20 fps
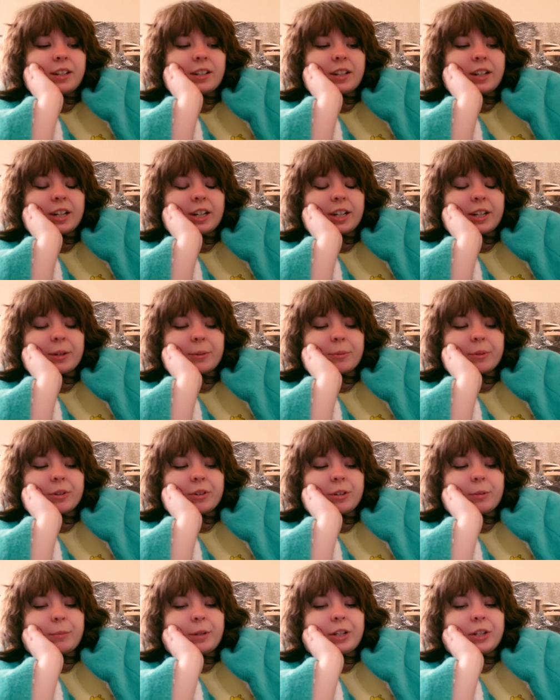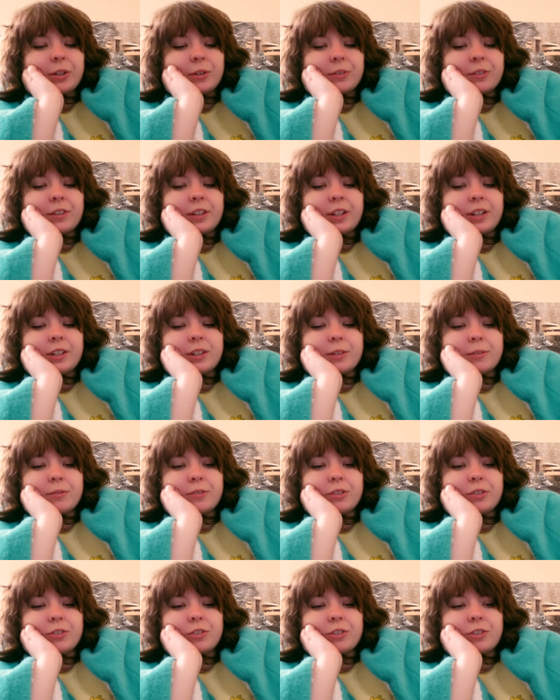I wrote in my notes that in the
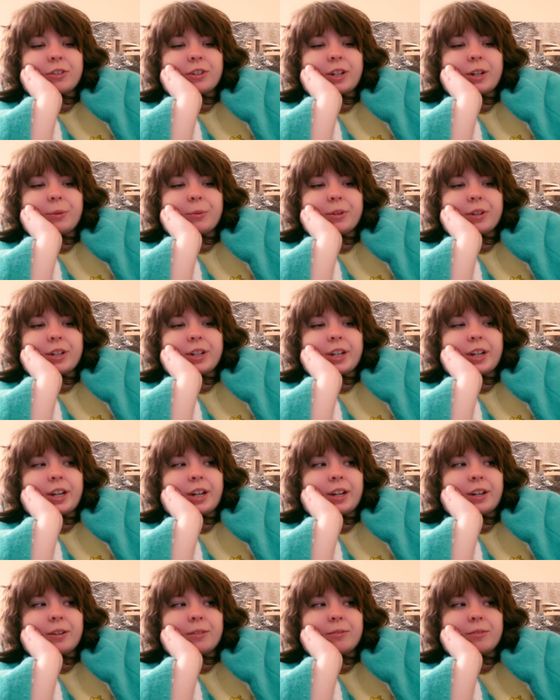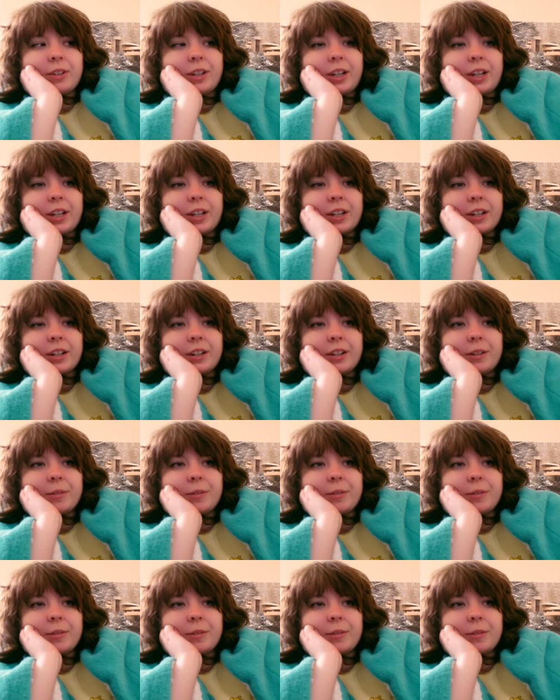future I want to have a,